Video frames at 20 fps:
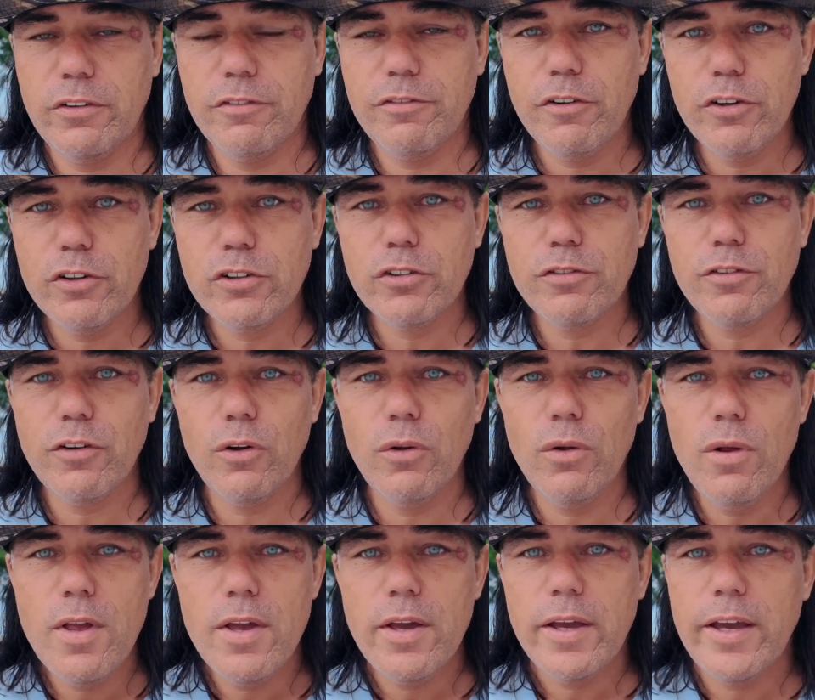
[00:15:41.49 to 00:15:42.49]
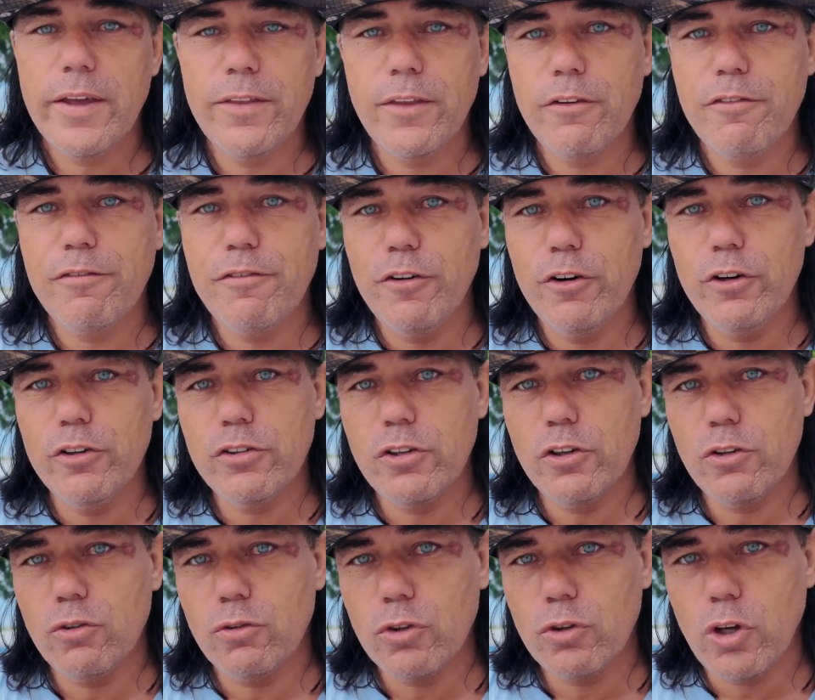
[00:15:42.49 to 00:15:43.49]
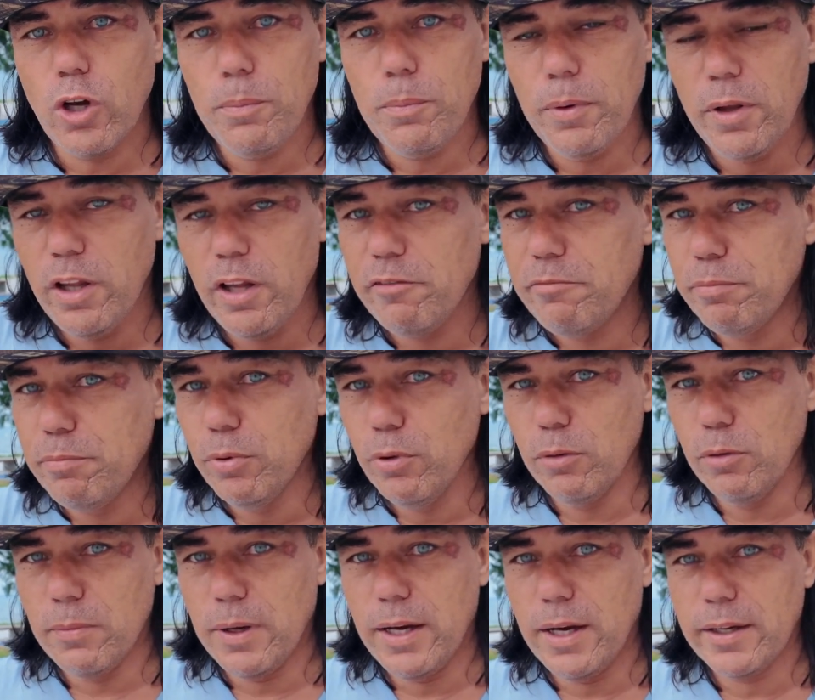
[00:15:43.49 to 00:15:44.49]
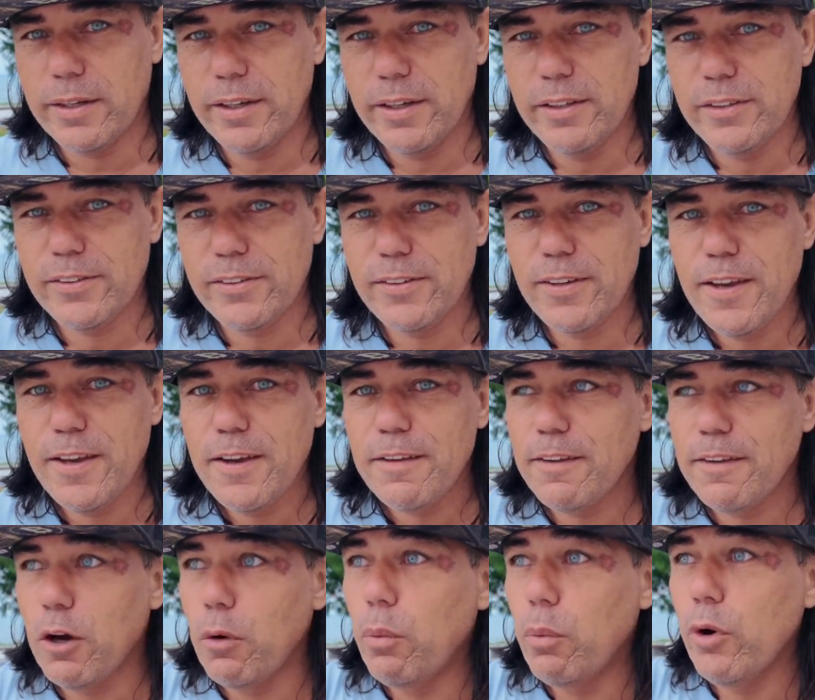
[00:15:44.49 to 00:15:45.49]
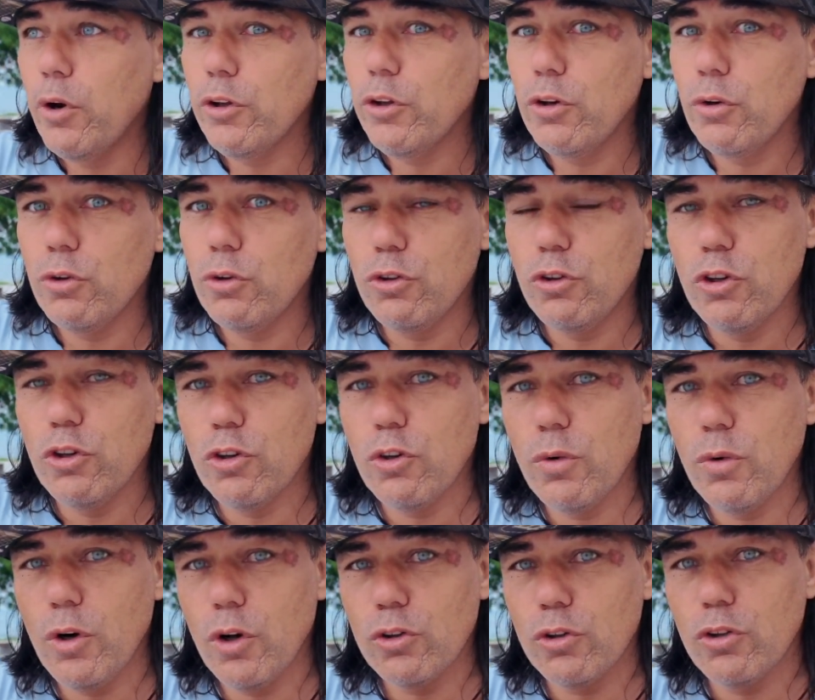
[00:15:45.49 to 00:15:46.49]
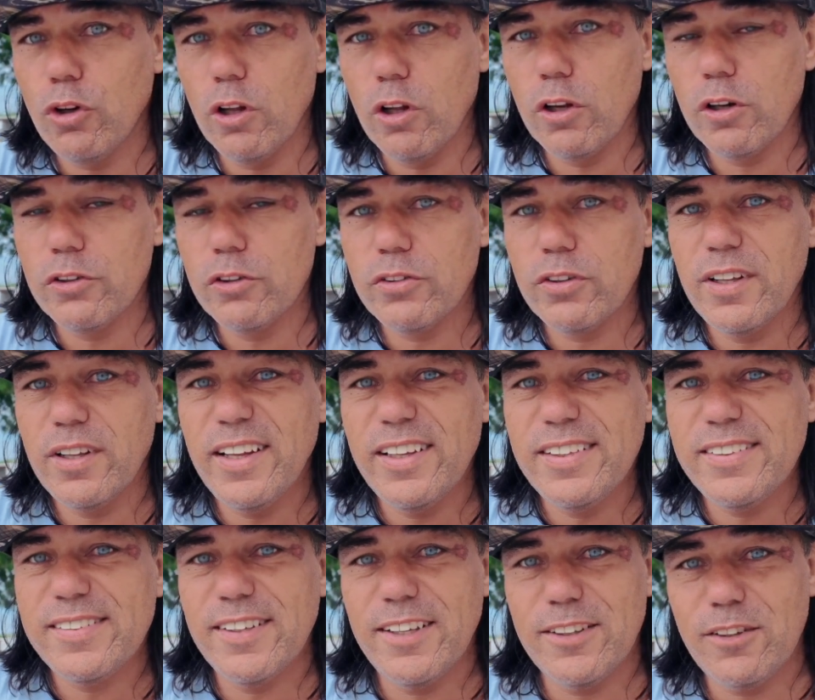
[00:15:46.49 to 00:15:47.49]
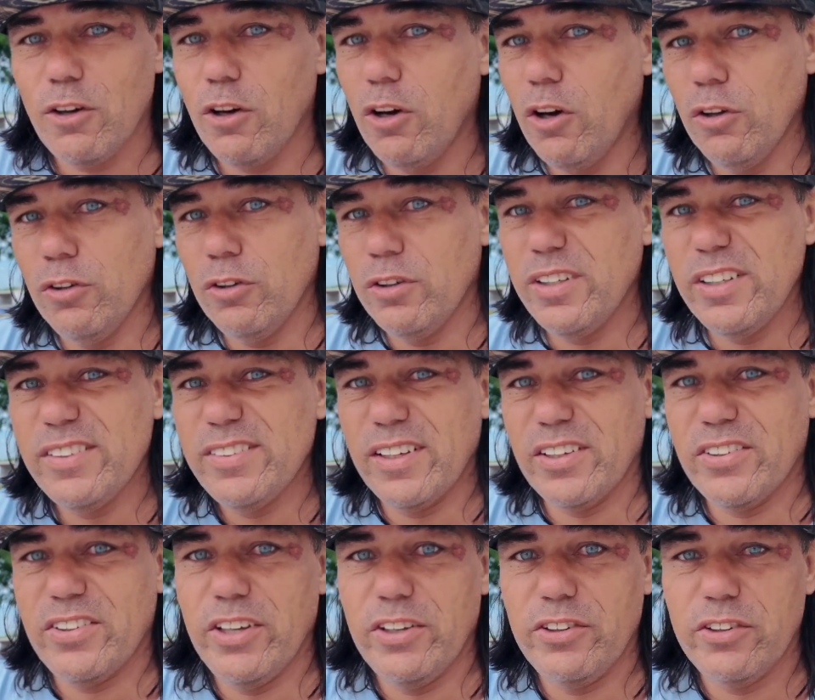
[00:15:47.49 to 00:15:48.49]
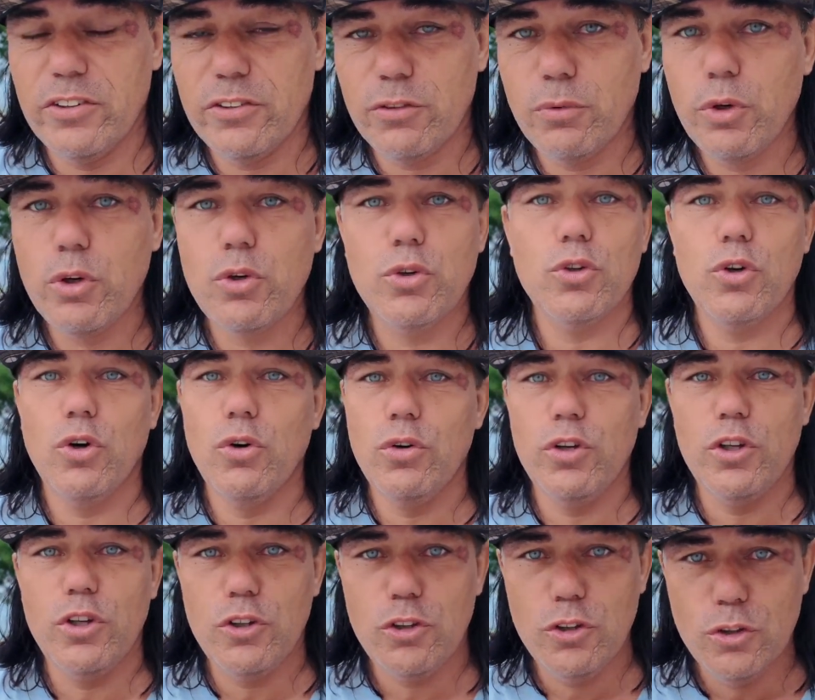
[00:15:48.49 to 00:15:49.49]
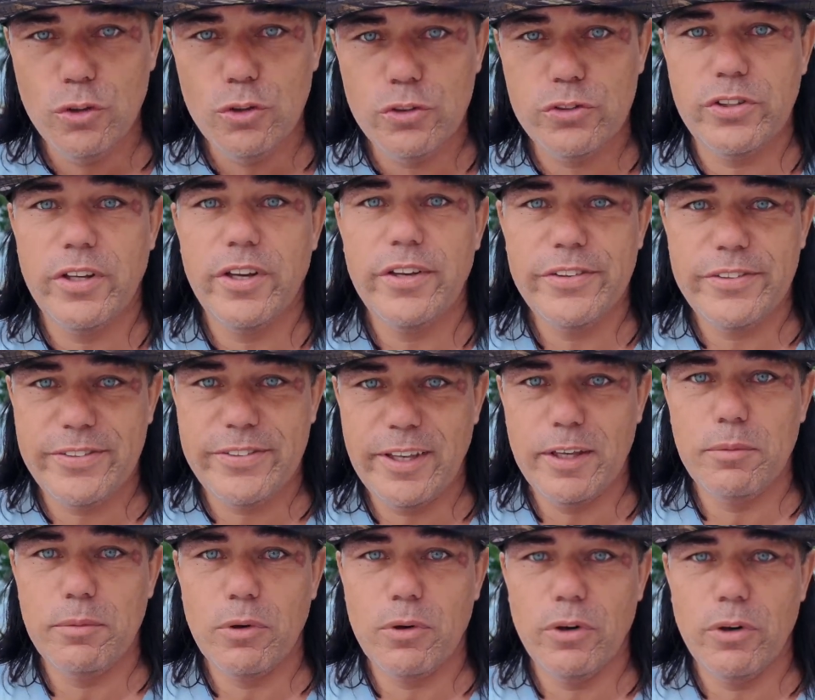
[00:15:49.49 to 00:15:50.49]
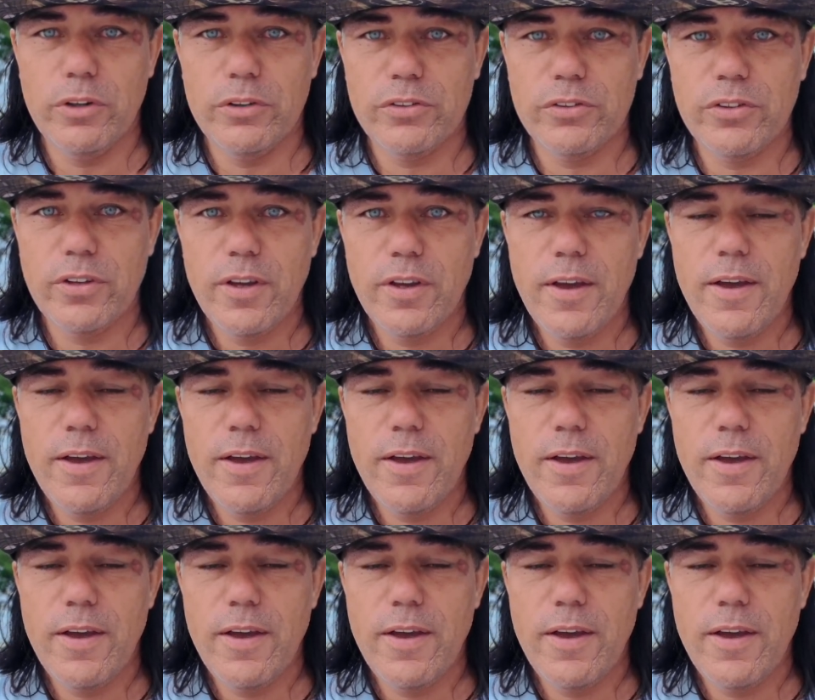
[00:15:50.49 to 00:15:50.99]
First of all, in the first couple of bull markets, there were no euro or dollars listed on these exchanges. We could only use stable coins.